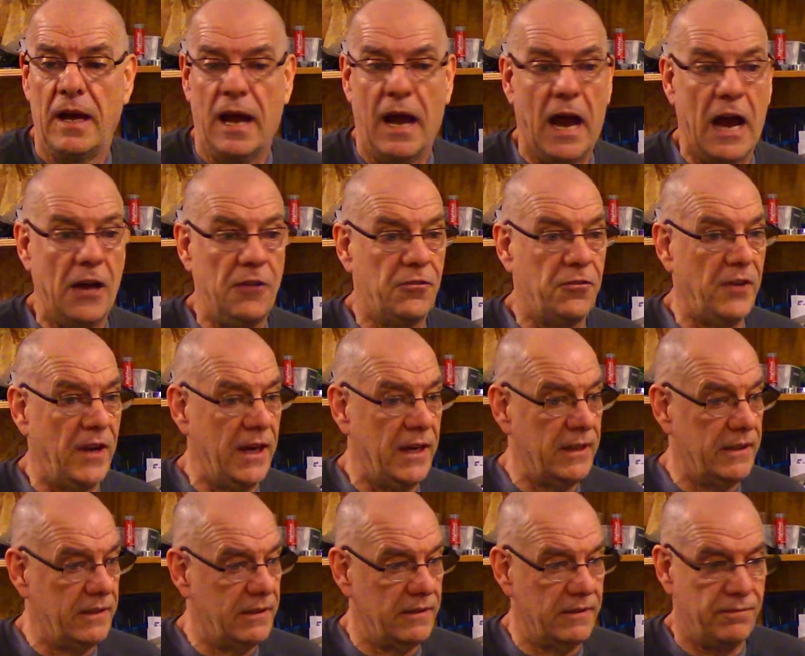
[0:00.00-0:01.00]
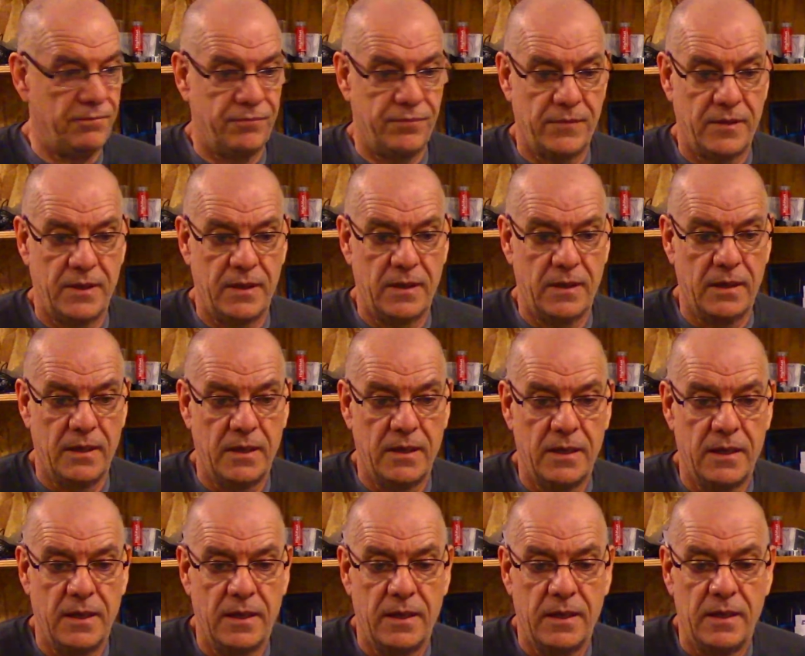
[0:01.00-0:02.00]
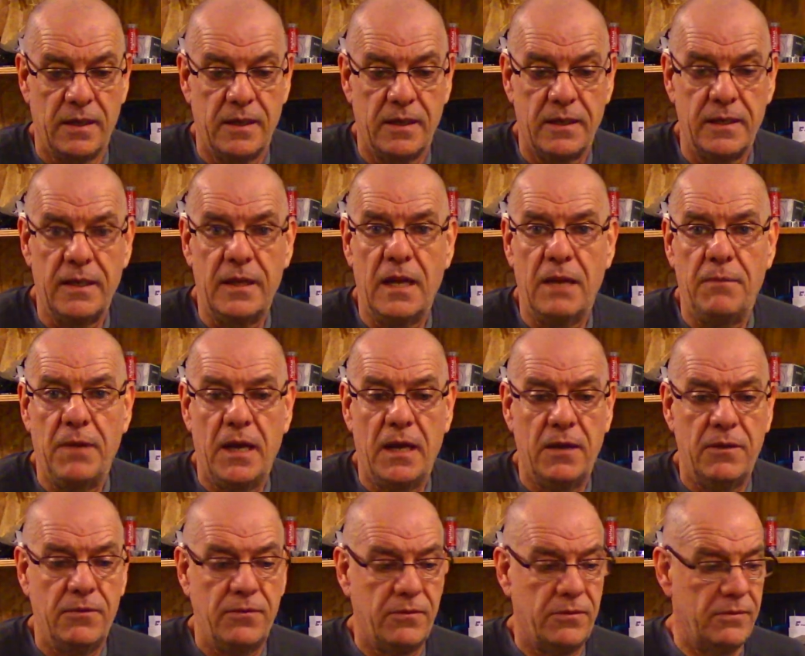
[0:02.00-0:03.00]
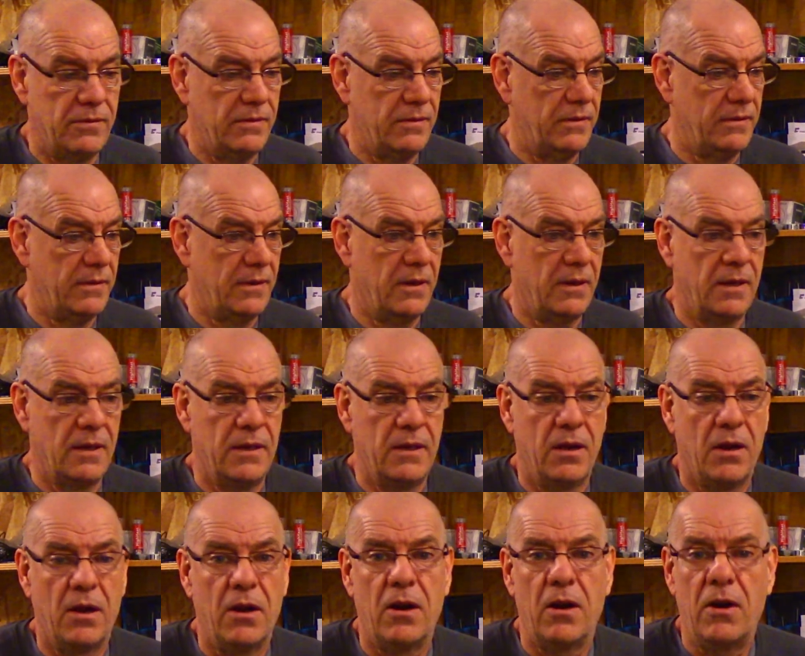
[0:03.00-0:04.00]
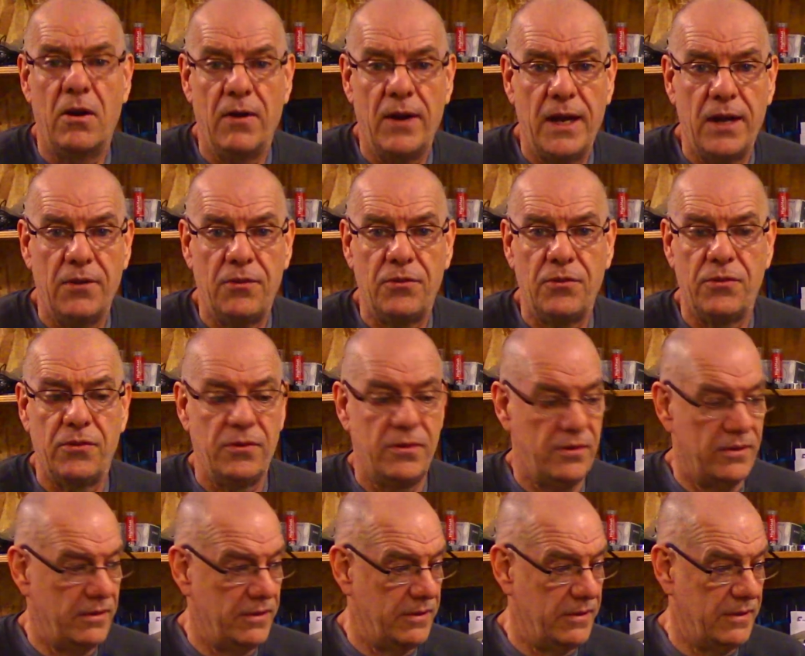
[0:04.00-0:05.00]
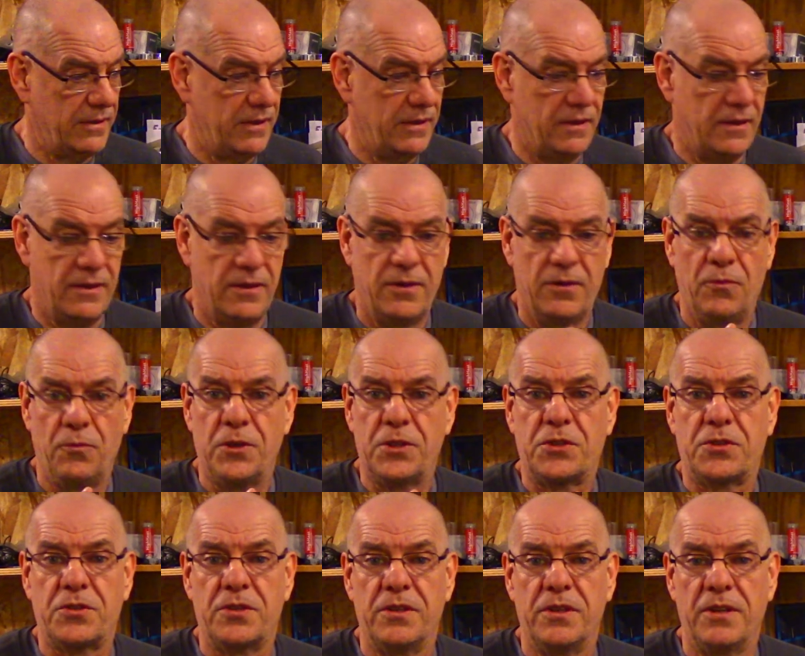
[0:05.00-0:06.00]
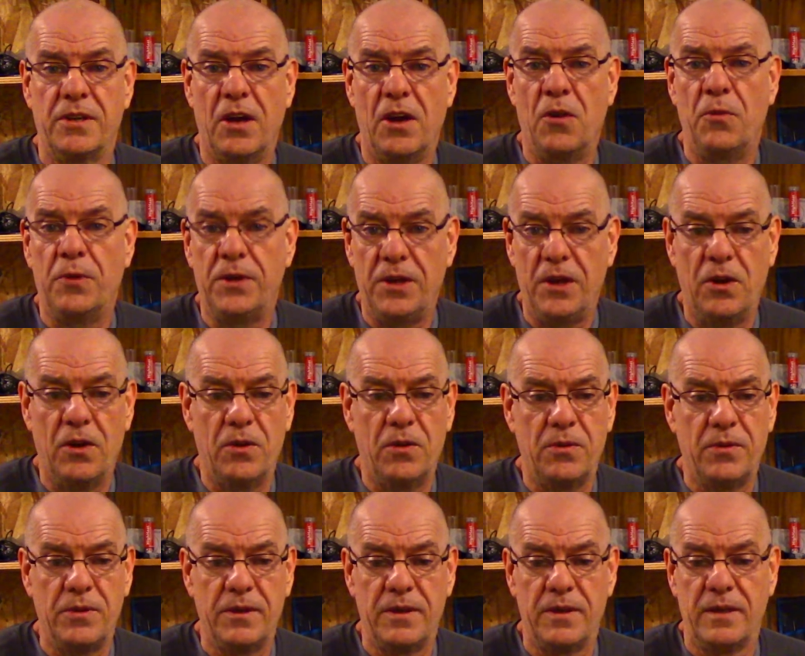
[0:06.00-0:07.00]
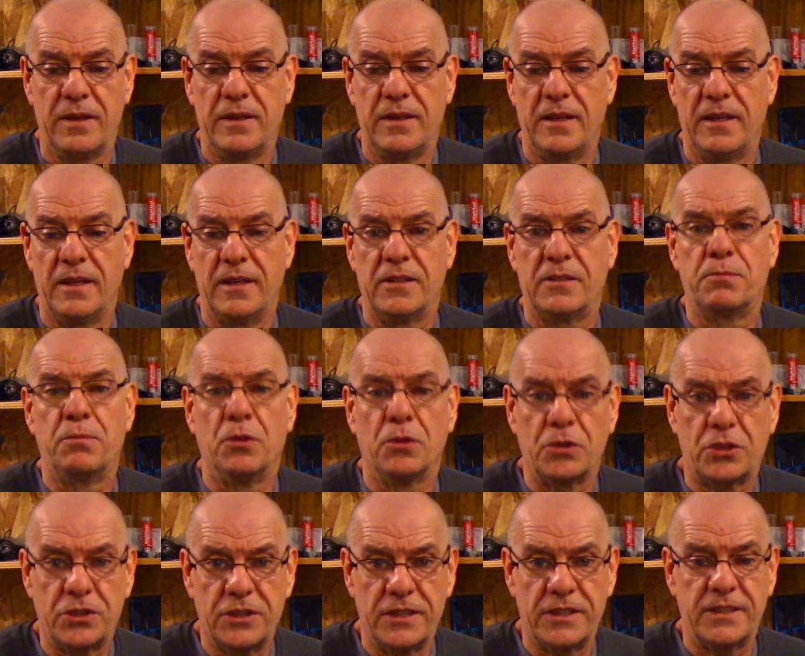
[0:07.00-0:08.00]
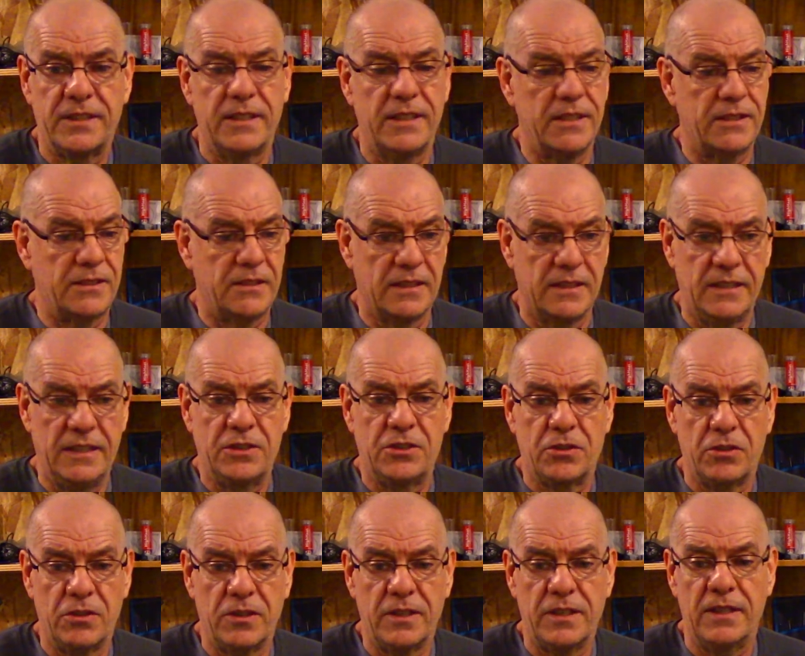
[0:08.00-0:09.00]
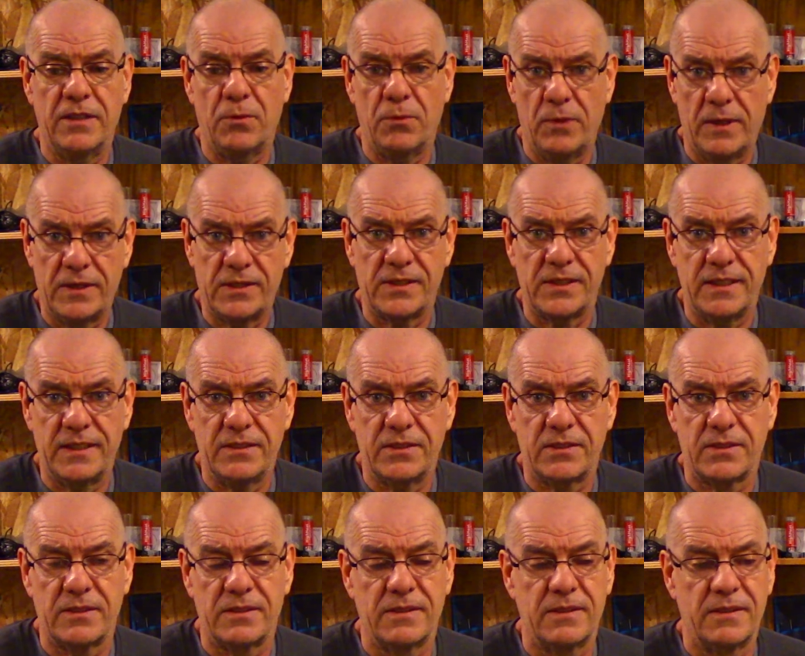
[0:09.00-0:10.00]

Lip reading: I find EMF, RF, which now we know is bullshit, is literally a resonance.